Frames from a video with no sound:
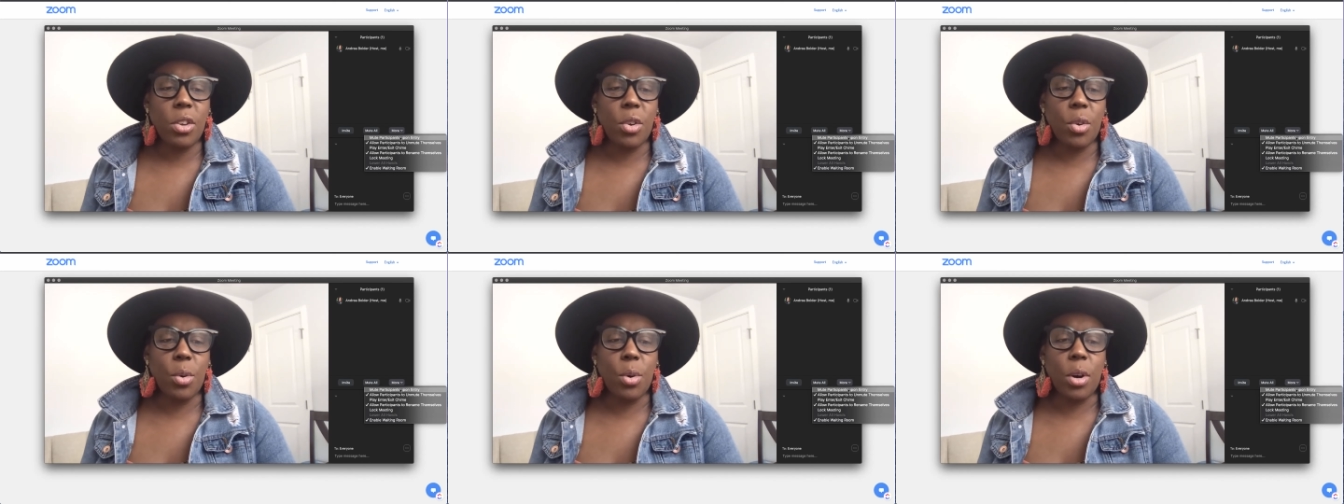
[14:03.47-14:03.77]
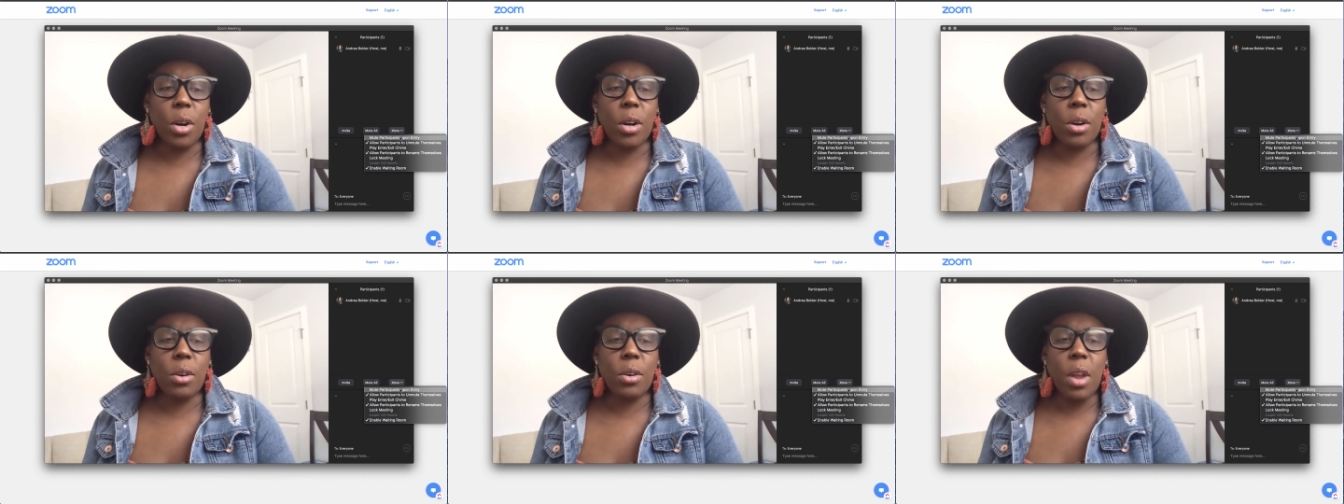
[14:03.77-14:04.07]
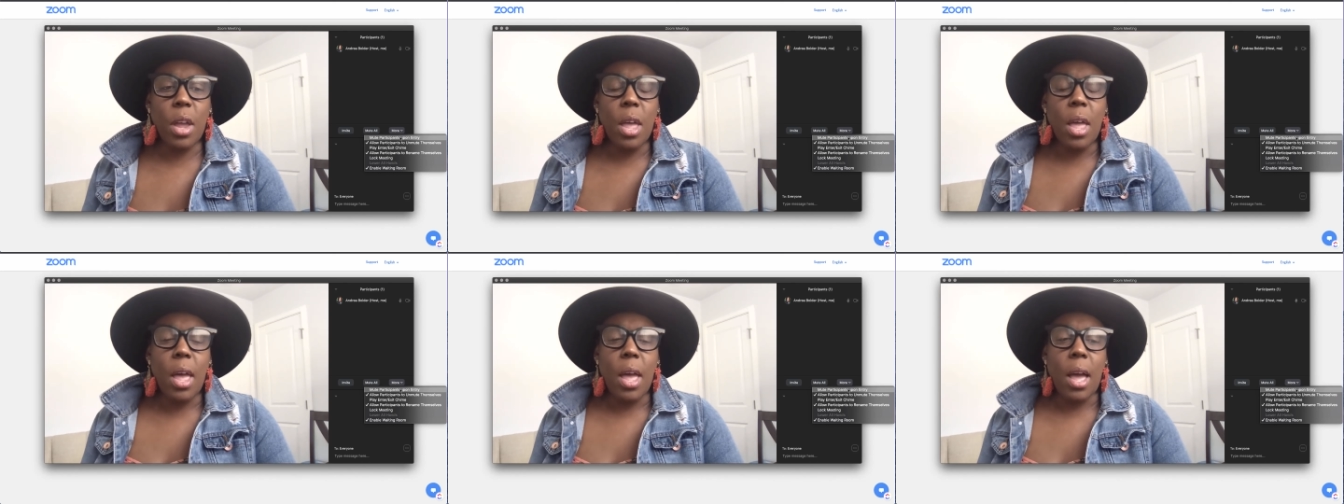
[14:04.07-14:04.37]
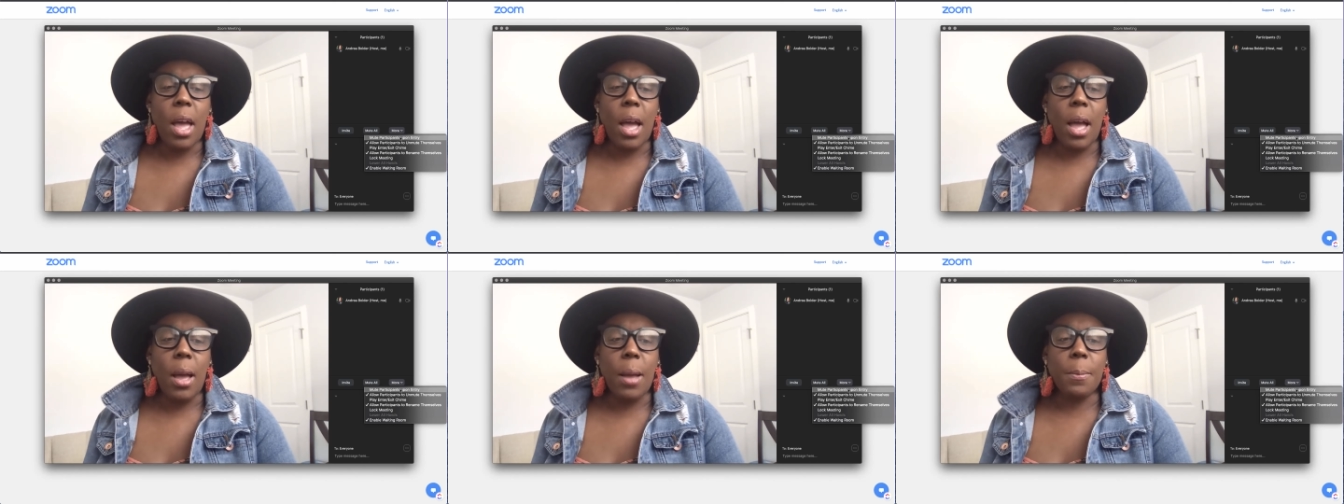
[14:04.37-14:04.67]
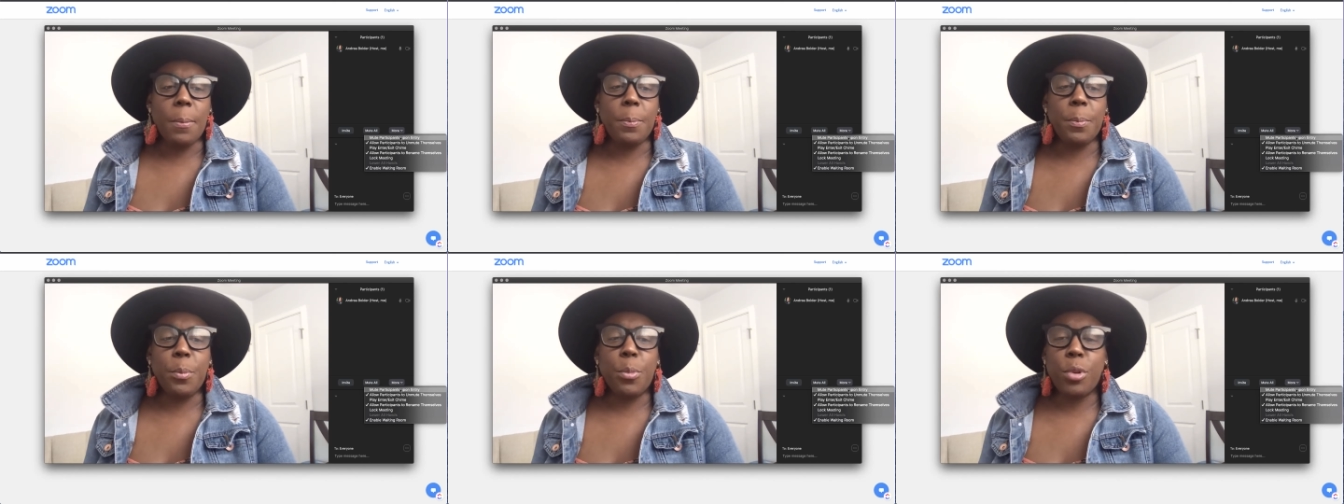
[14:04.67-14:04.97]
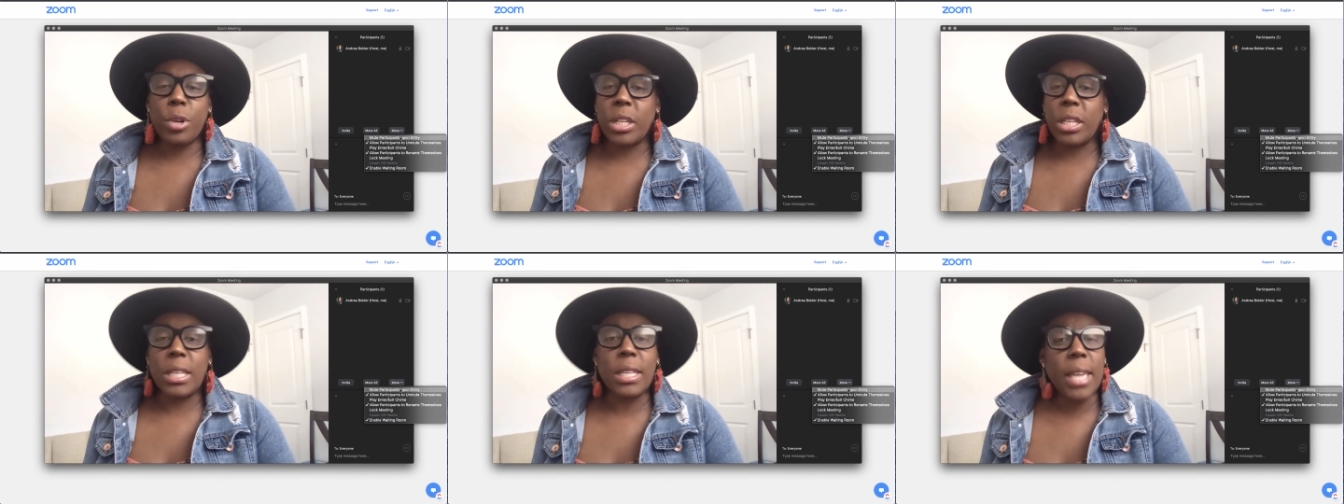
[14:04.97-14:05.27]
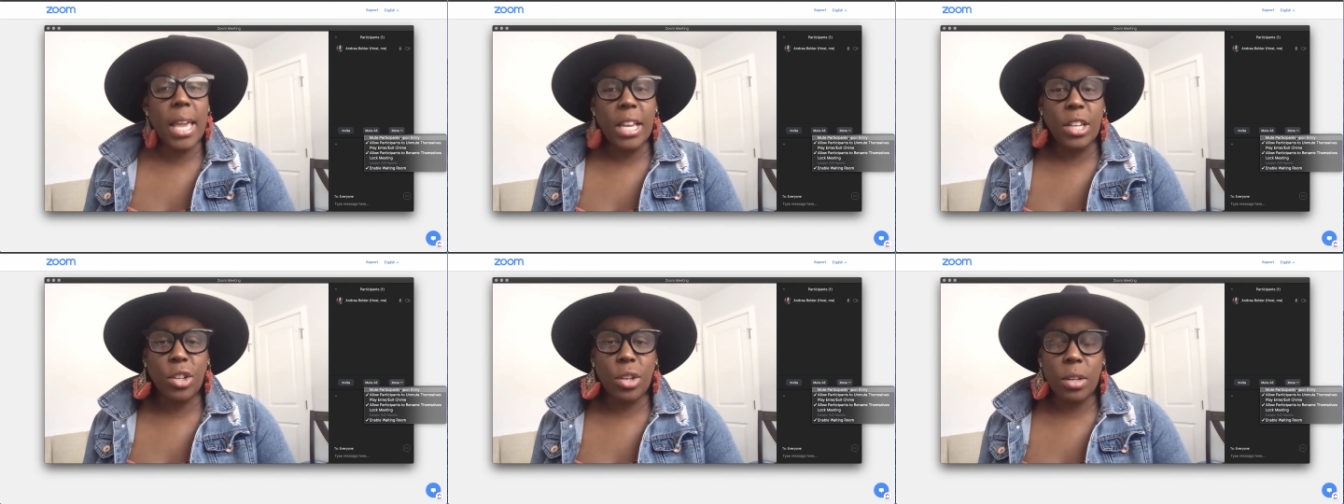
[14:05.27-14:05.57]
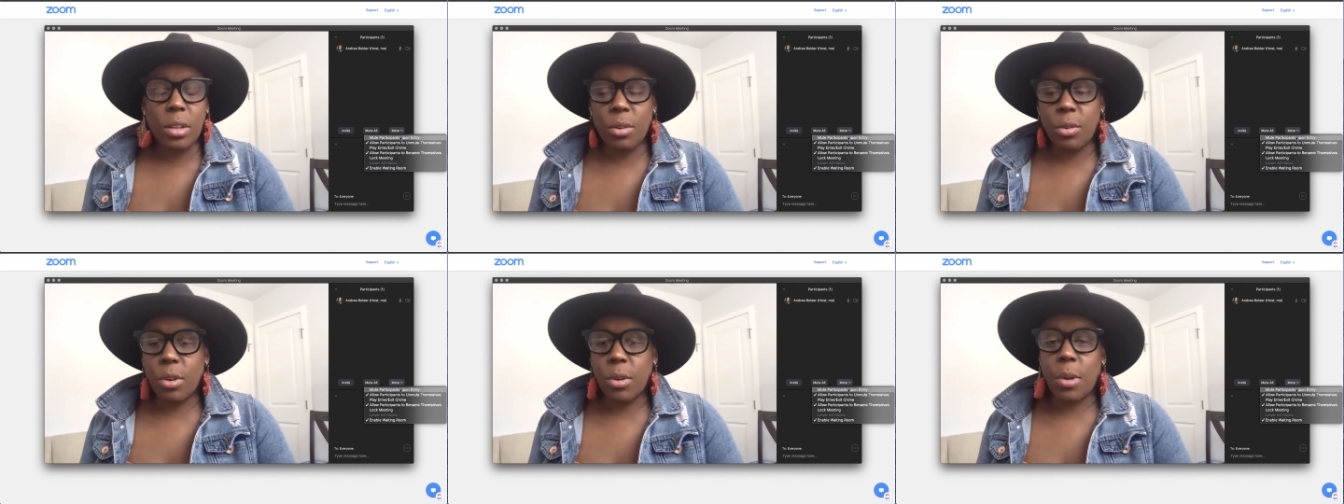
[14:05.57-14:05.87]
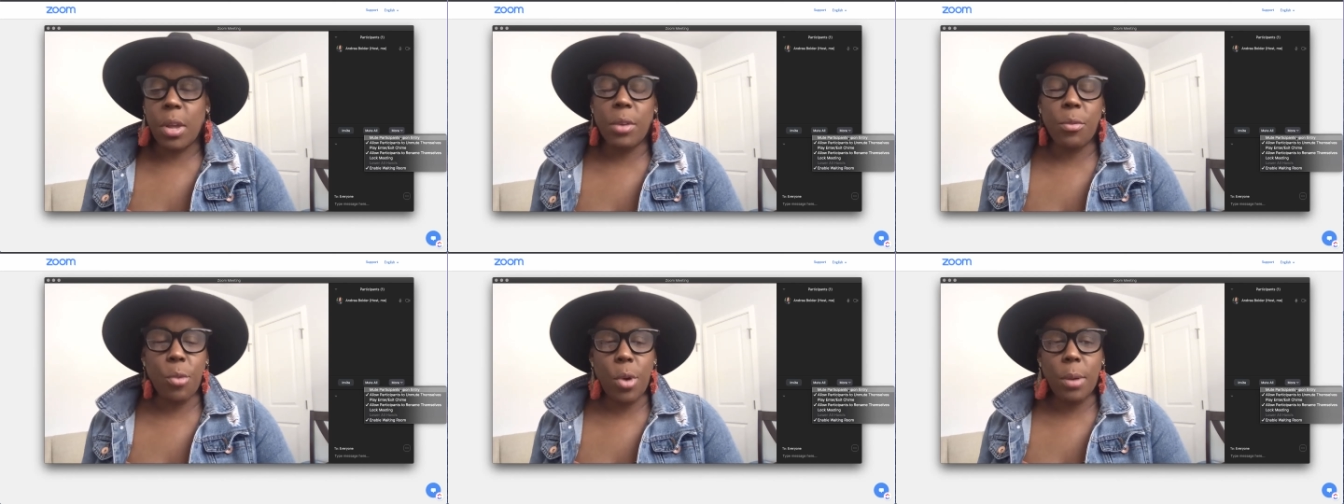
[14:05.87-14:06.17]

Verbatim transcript: your um, presentation or